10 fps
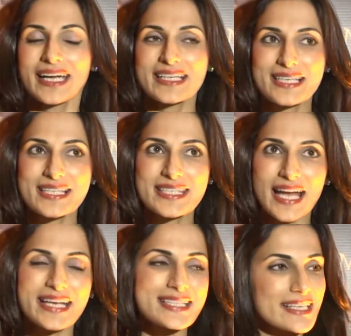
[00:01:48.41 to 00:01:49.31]
It's a
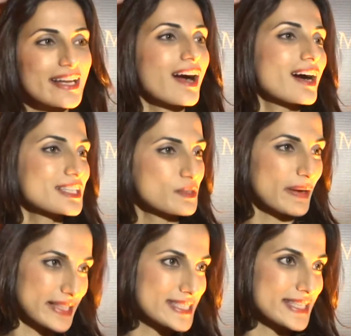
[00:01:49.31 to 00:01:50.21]
science and an art
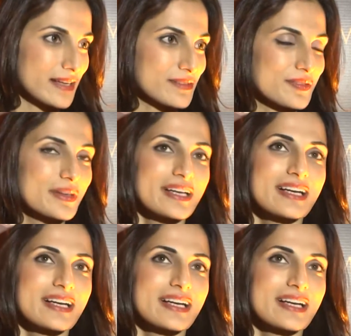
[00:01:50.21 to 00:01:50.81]
by itself.